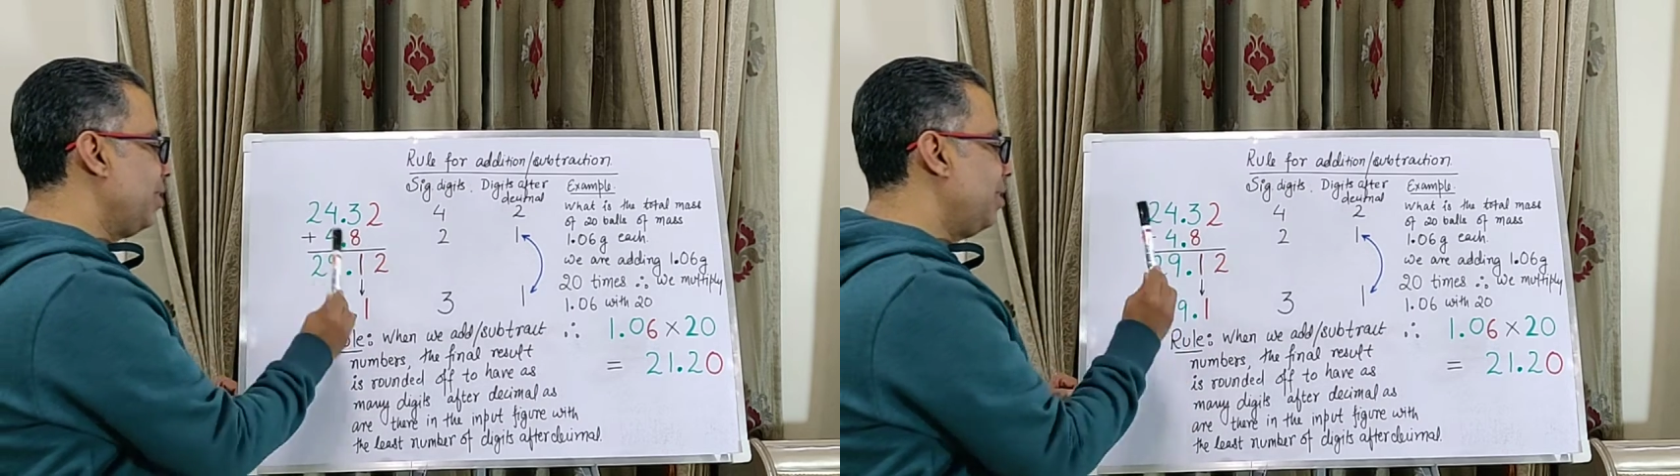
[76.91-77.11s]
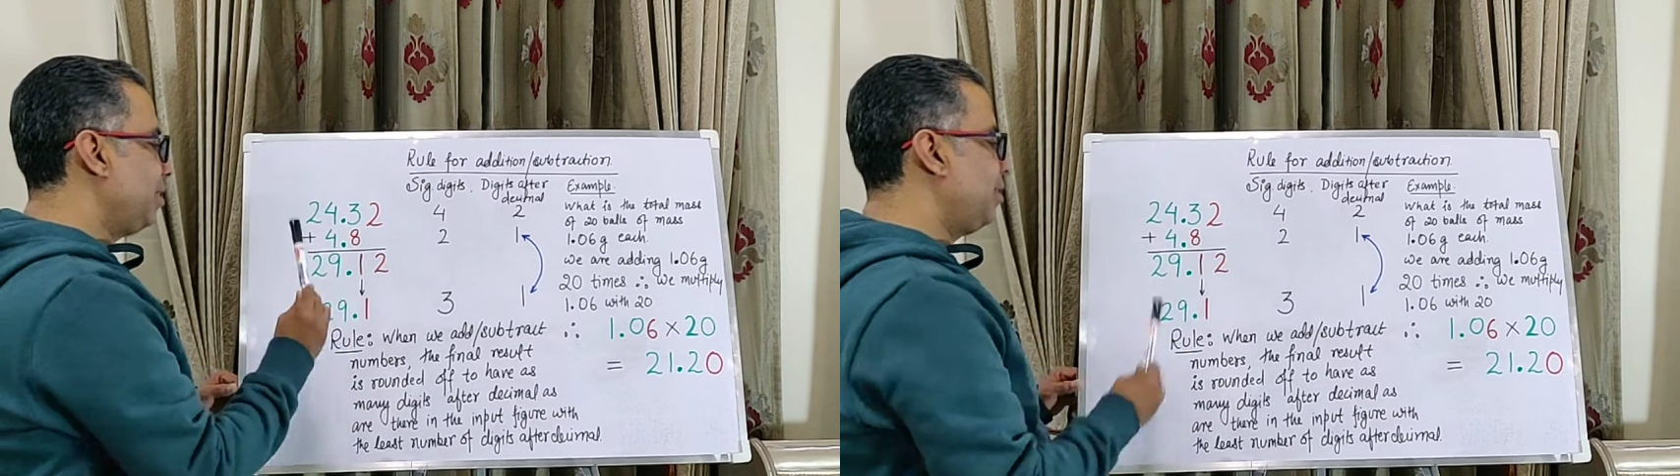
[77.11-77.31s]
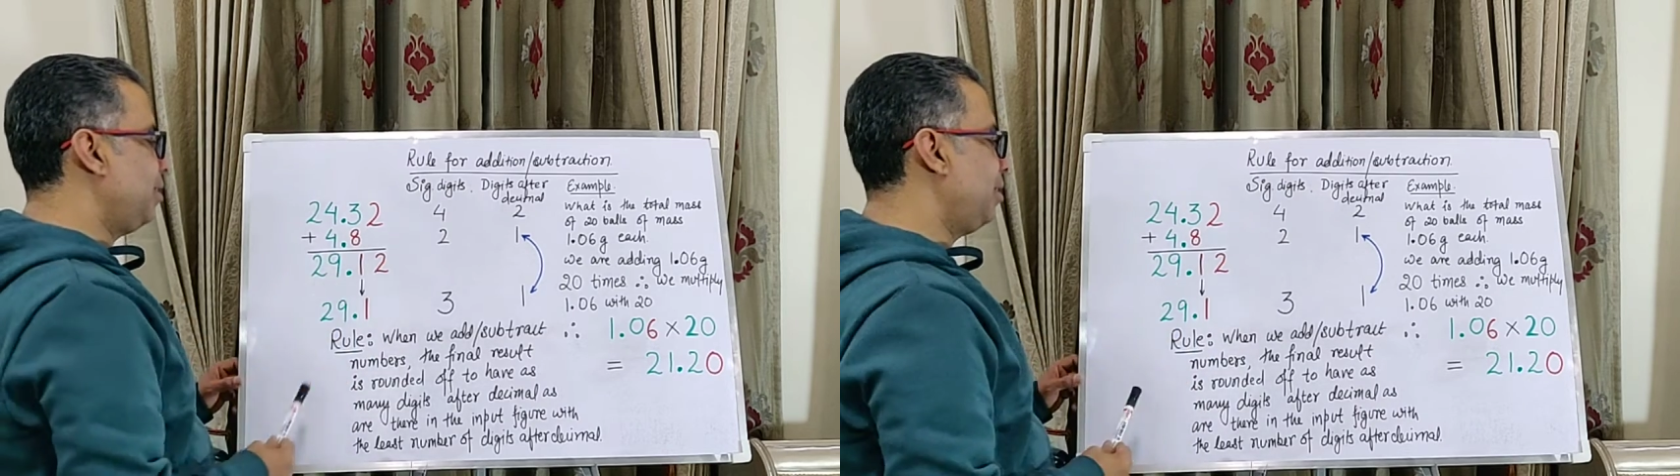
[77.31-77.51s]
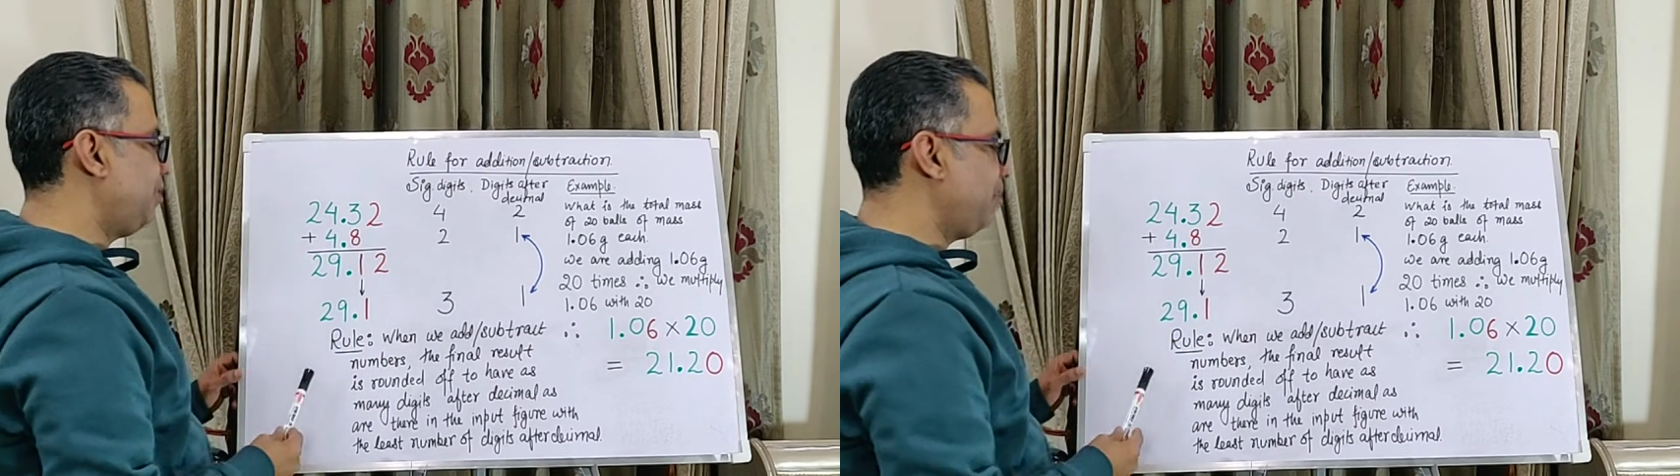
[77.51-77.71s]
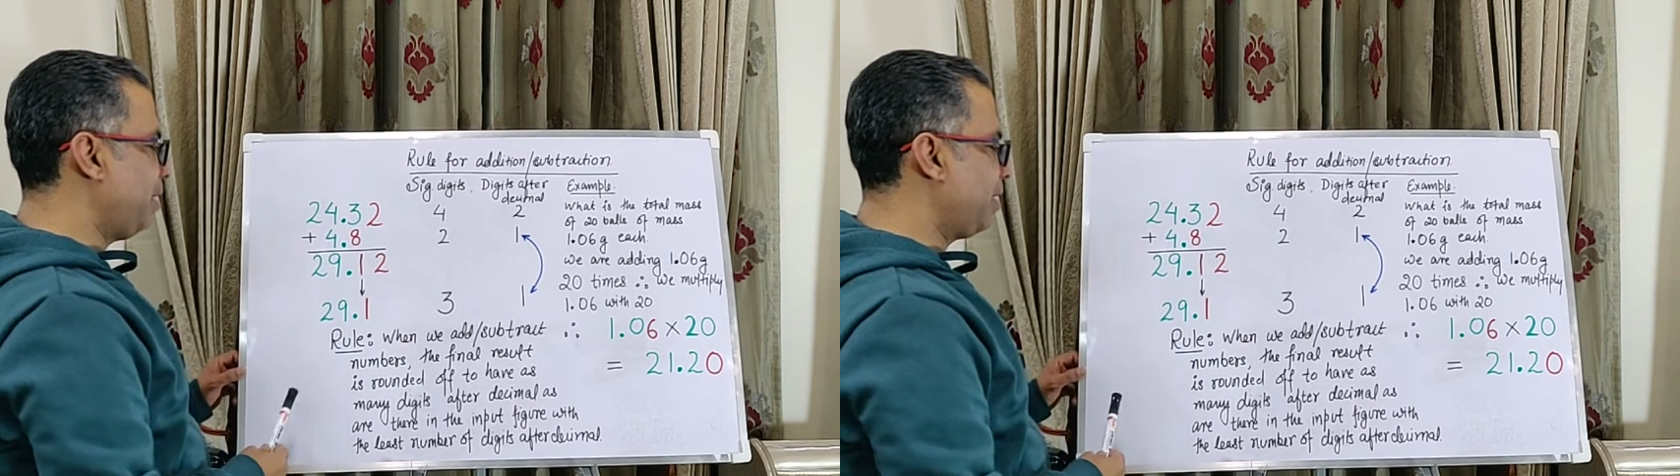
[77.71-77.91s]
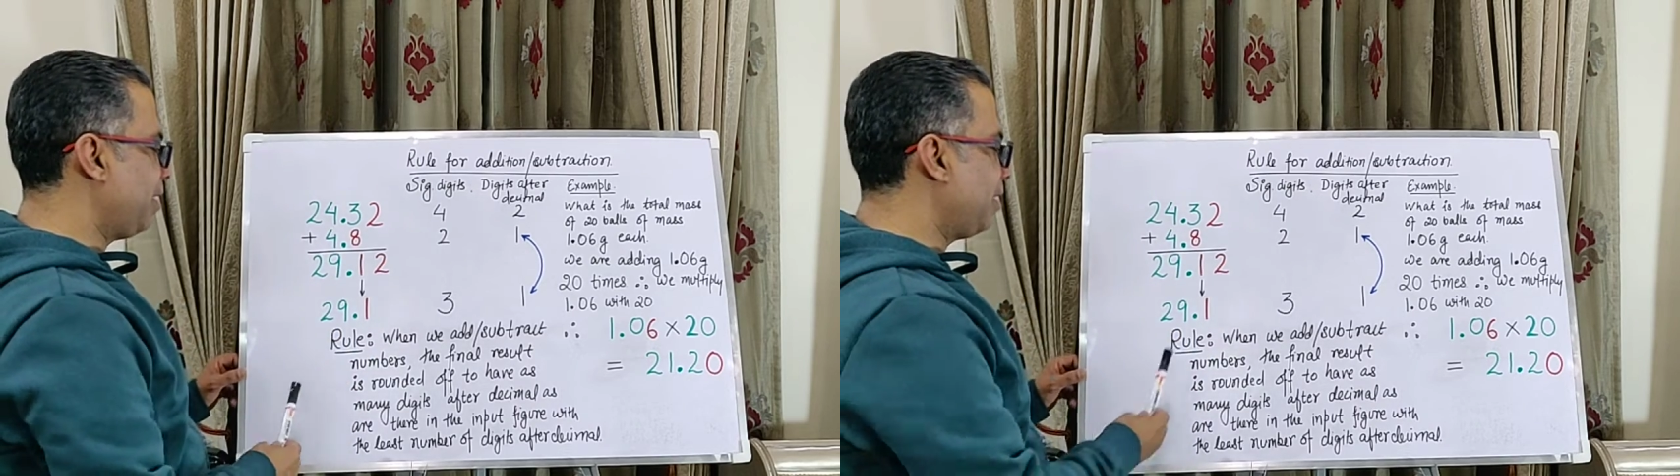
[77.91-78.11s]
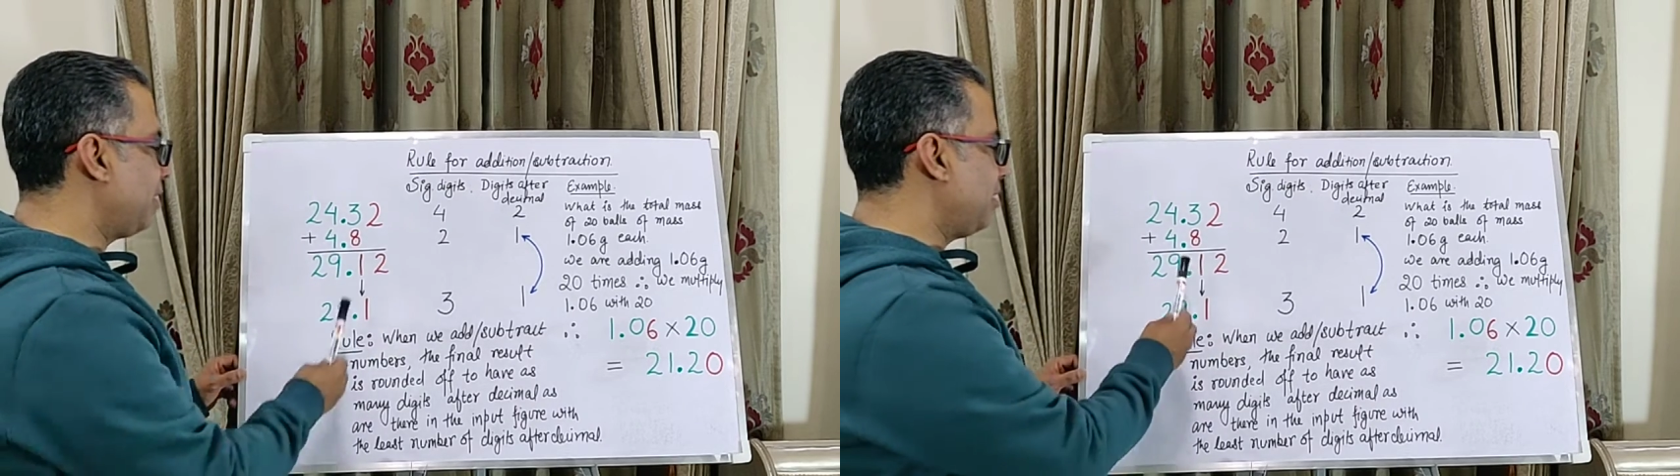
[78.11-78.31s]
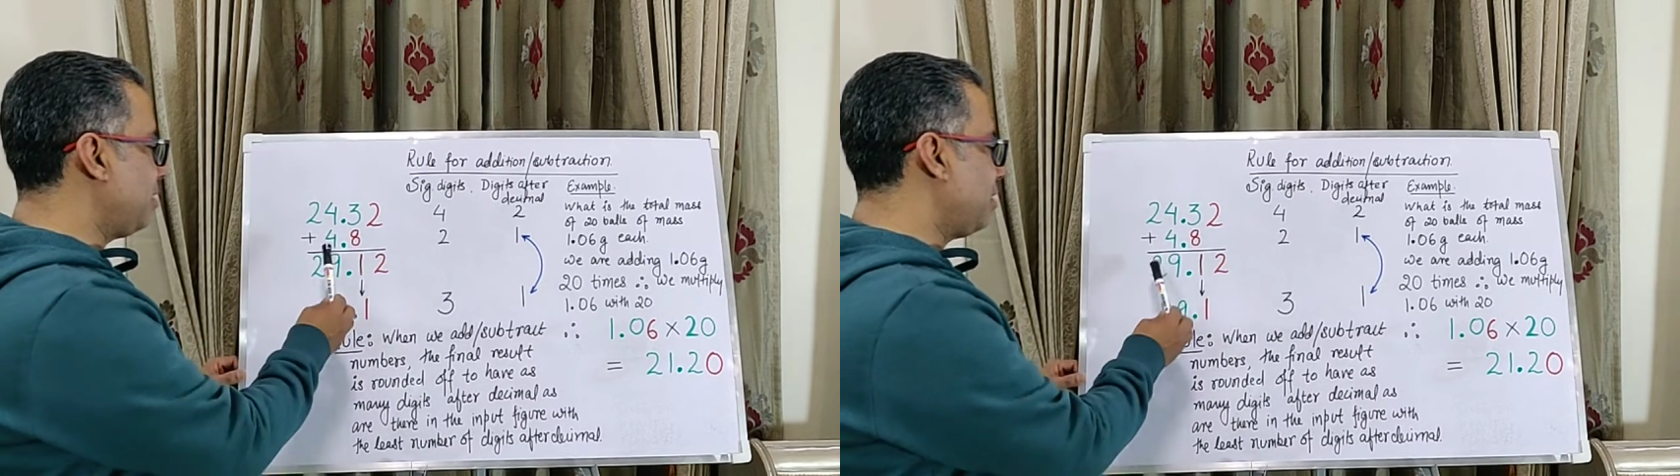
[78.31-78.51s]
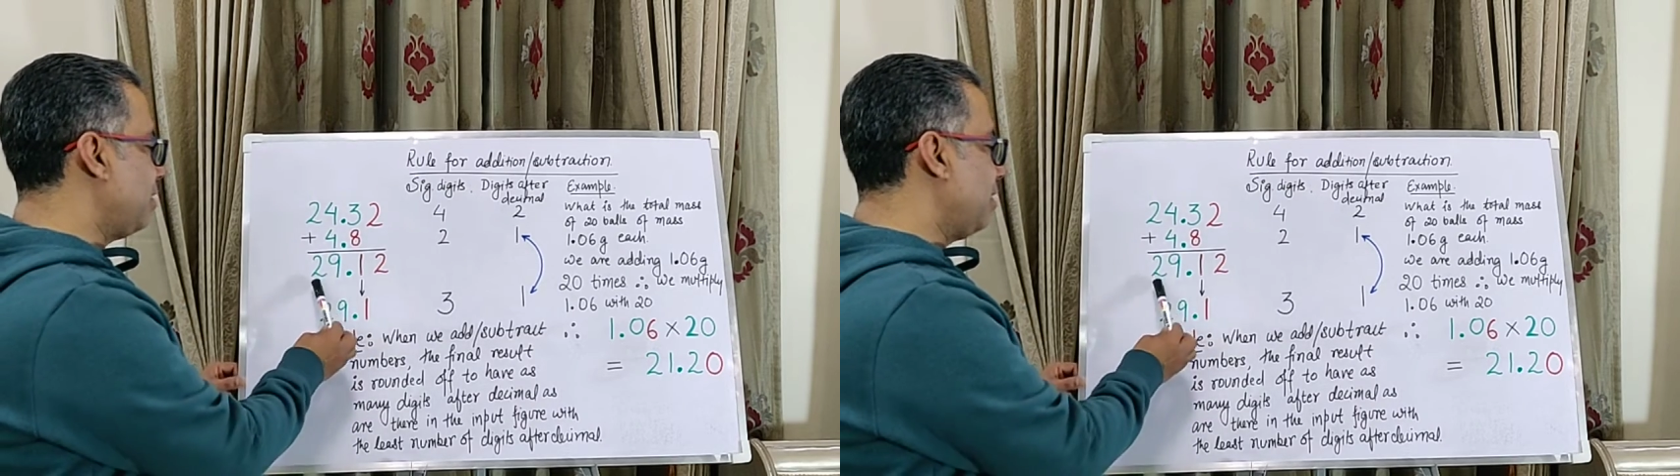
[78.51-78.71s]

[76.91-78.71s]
This digit remains uncertain